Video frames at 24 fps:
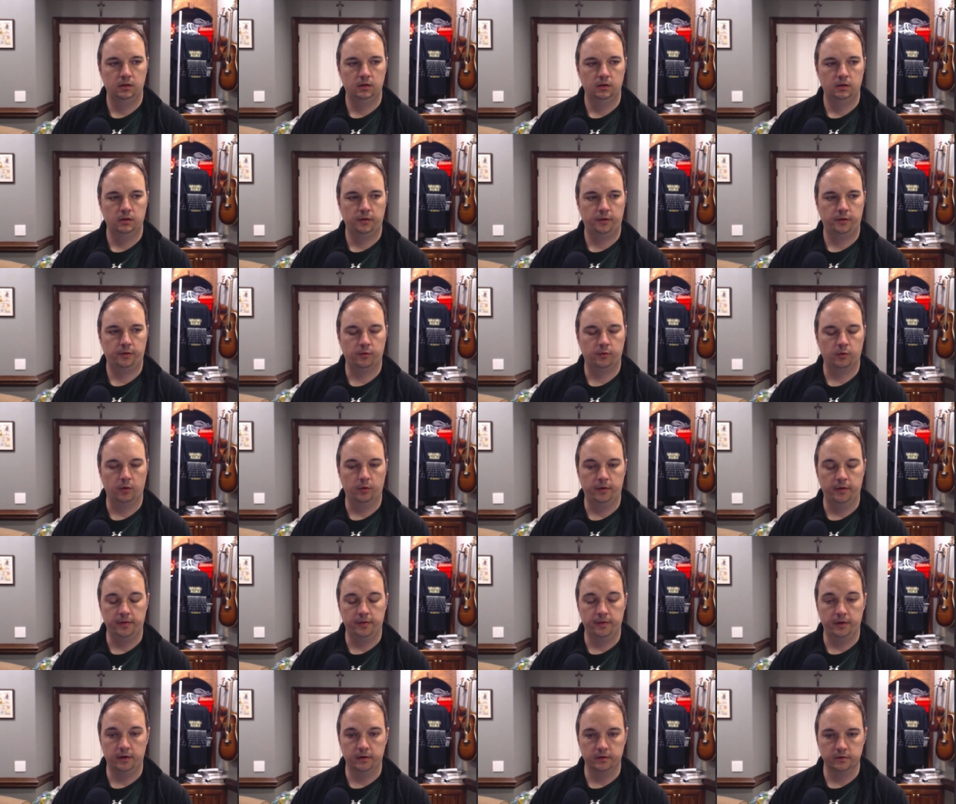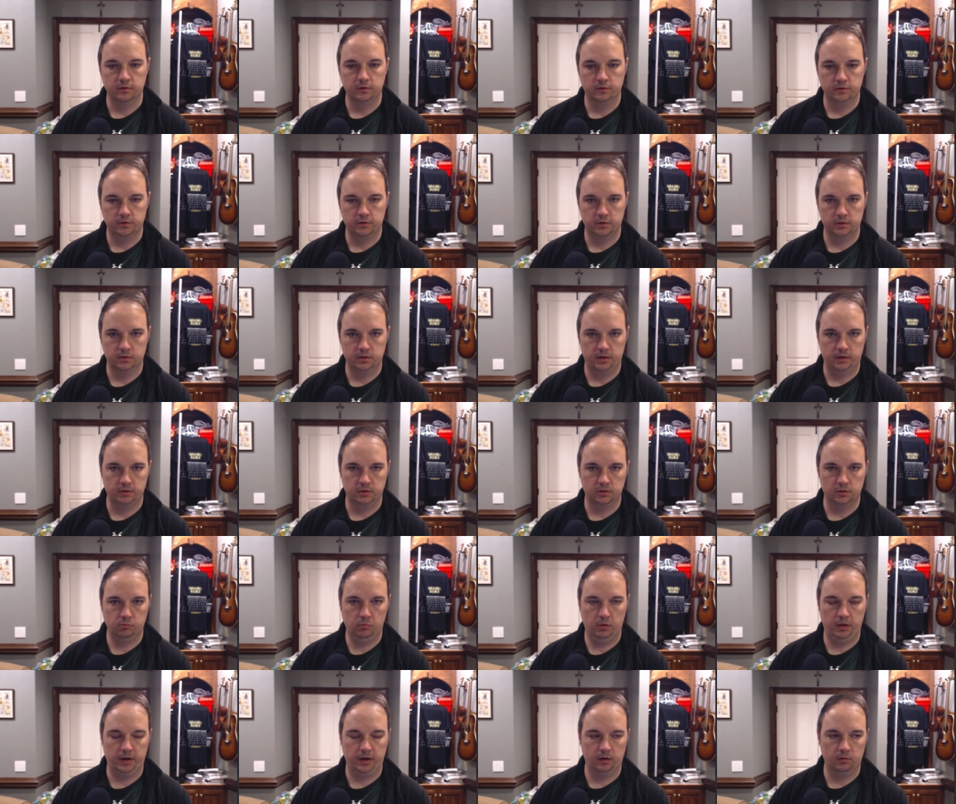thrown in there, so it's just not just
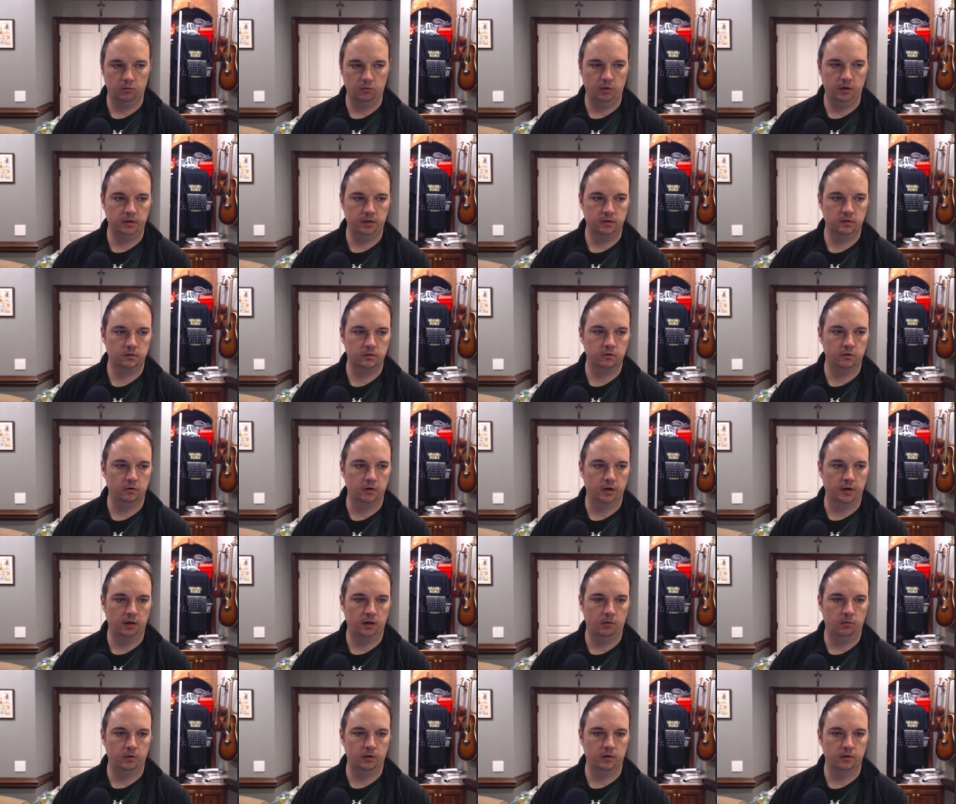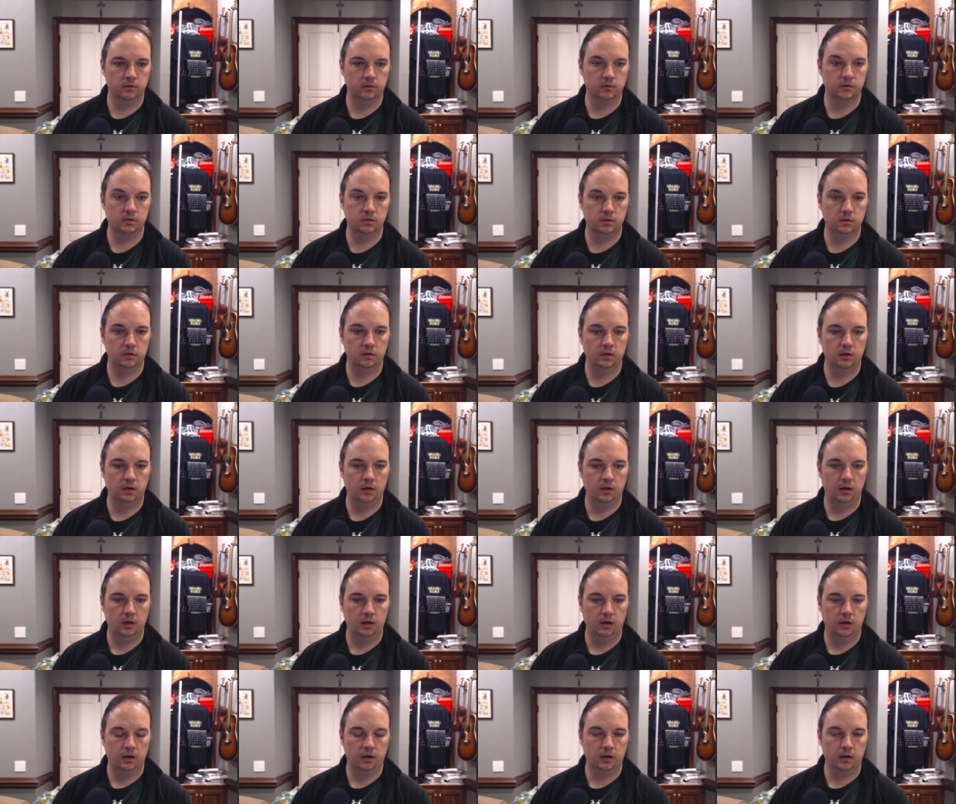black and white. So I got one of those
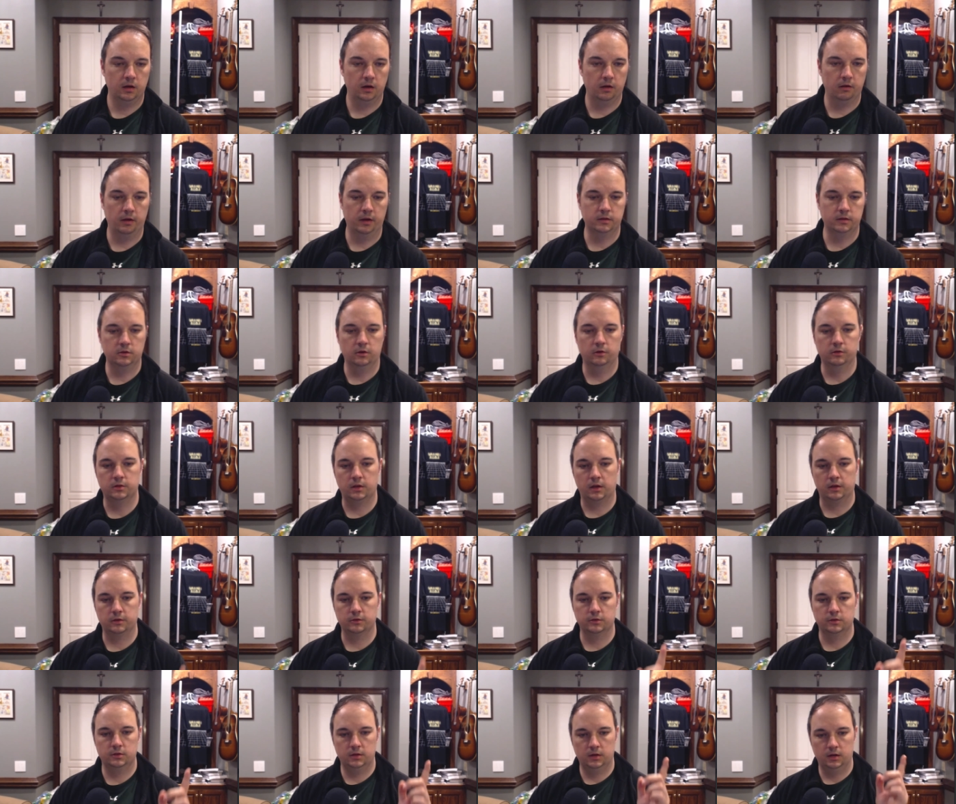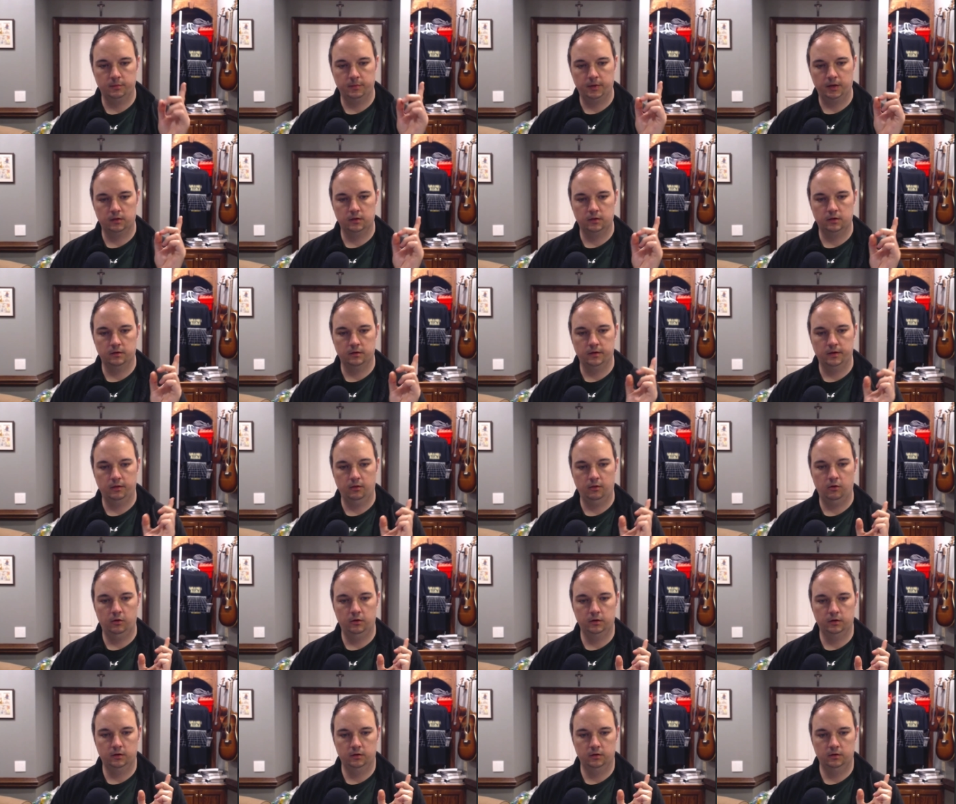color lights. So it's actually sitting back there, that
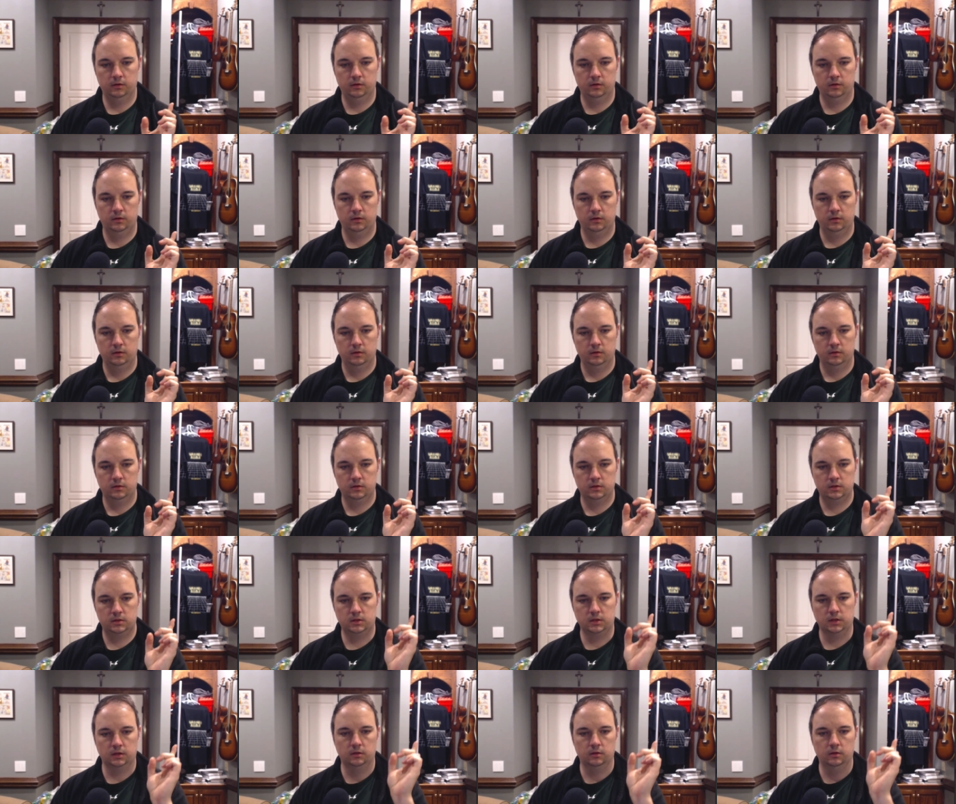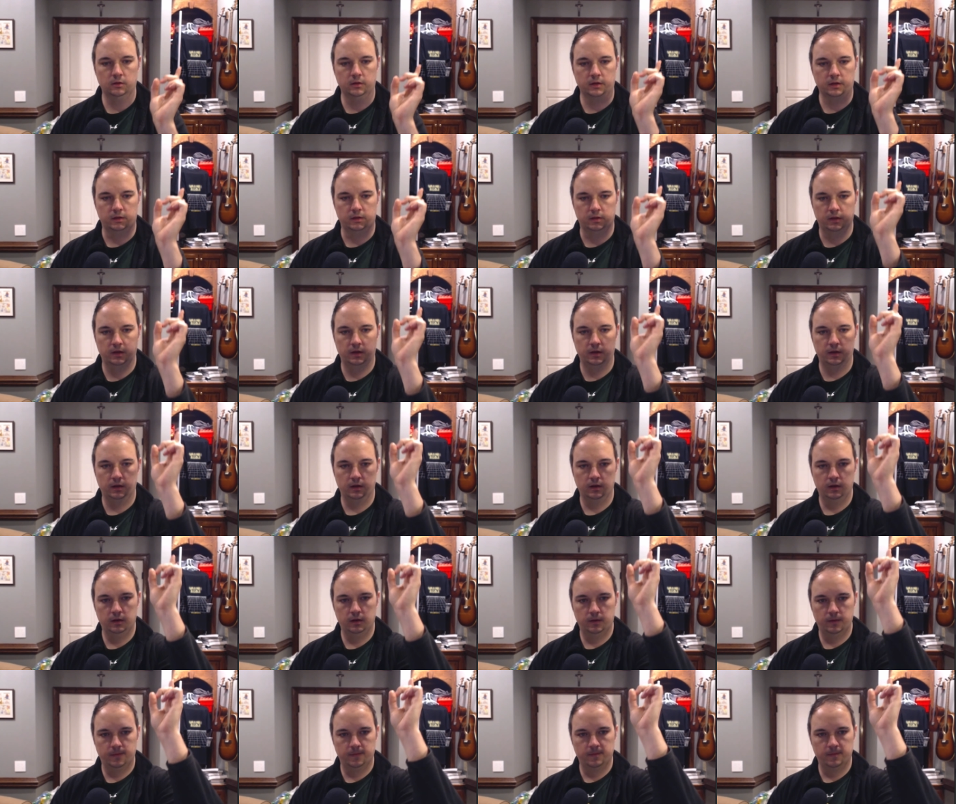long stick looking thing
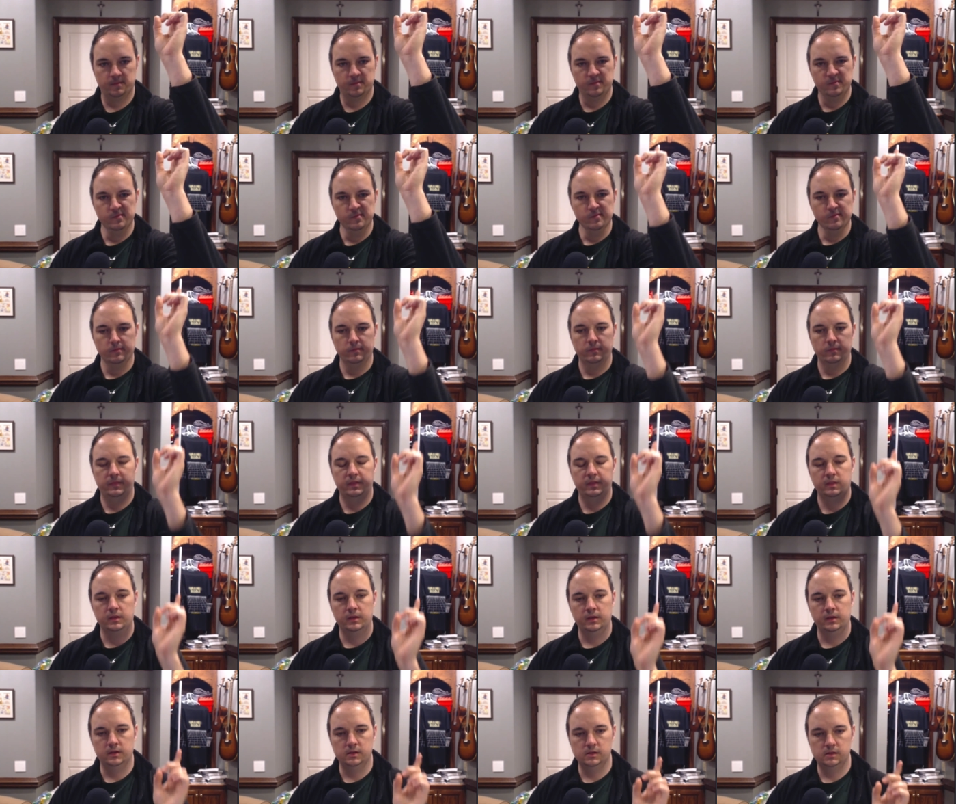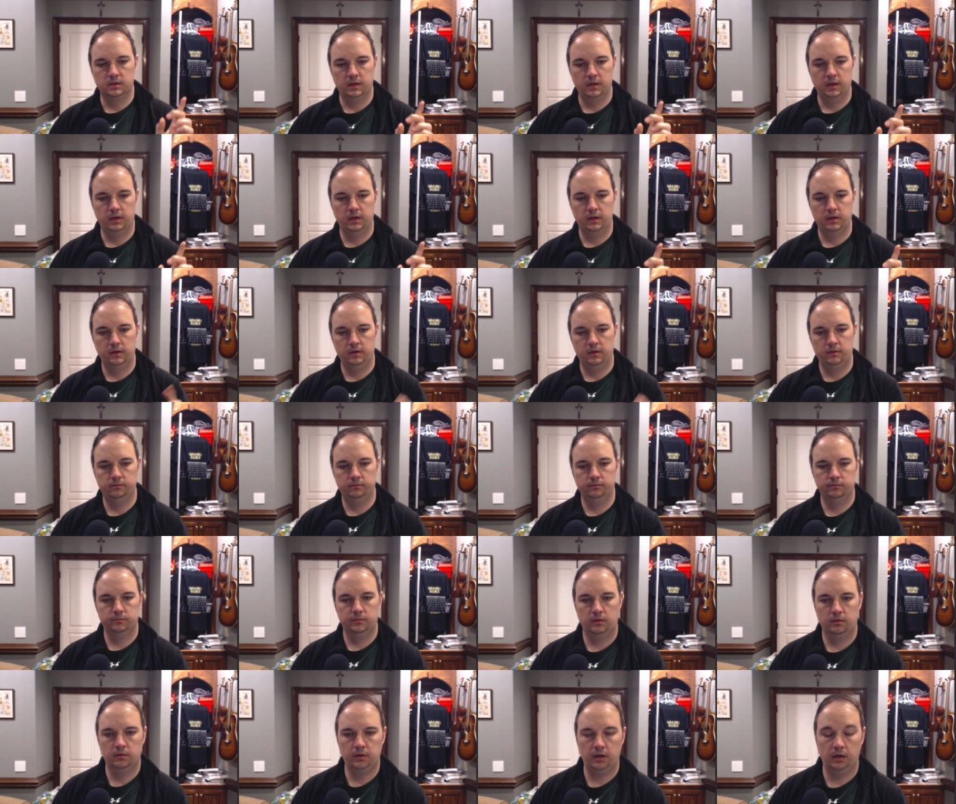is a
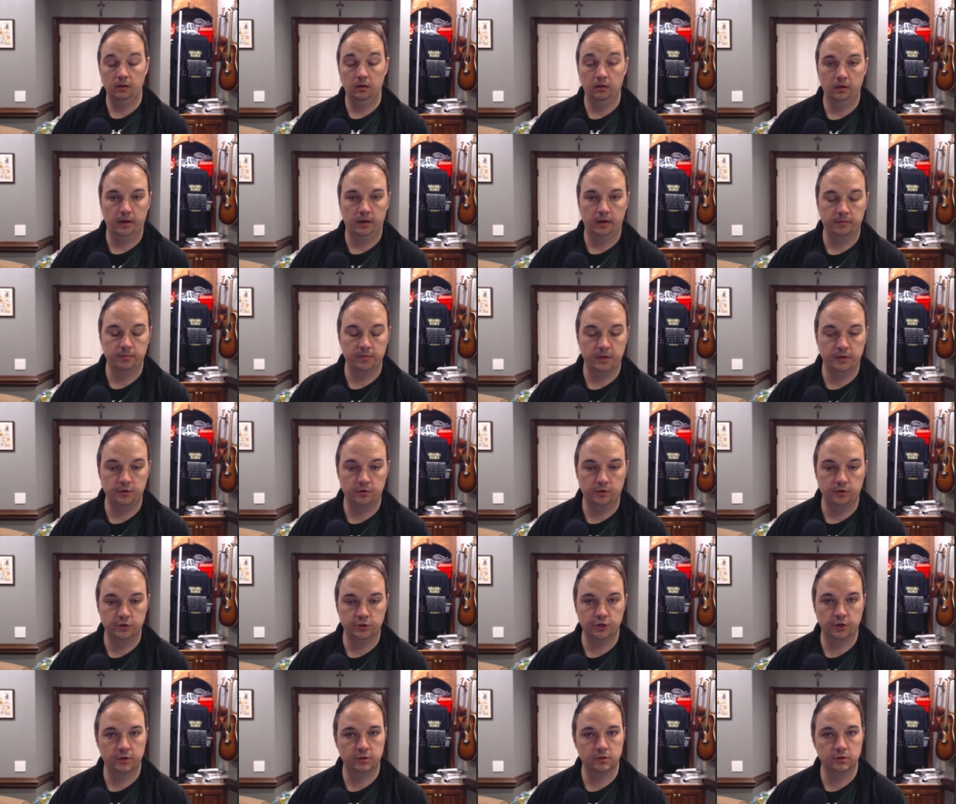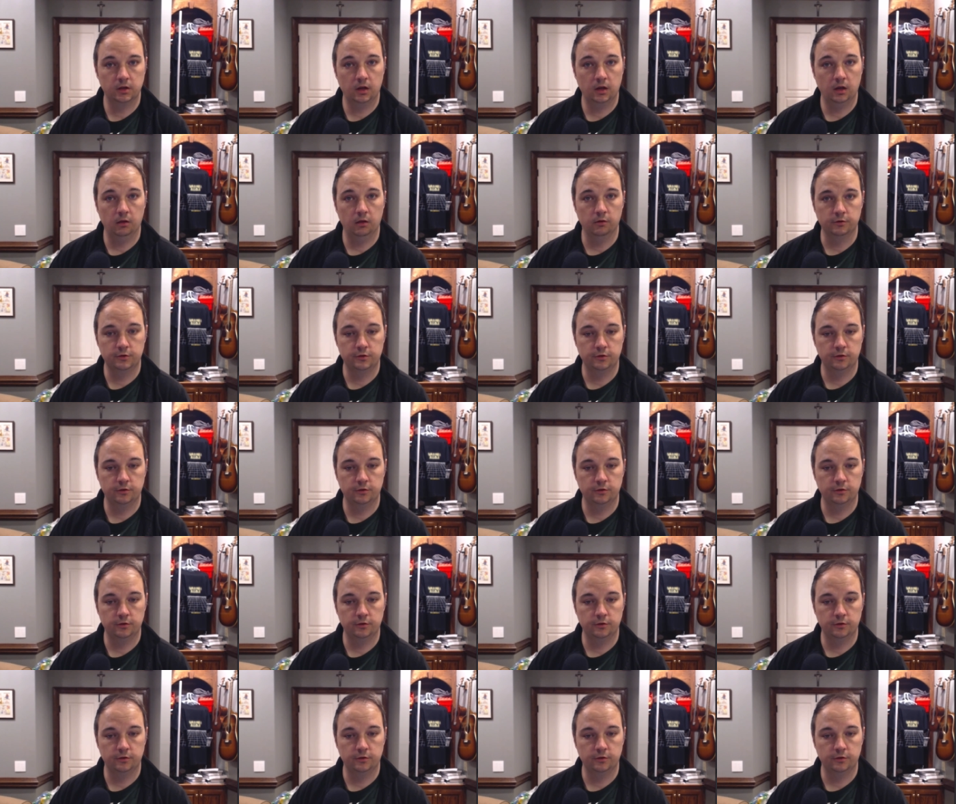color light that you can change the colors to,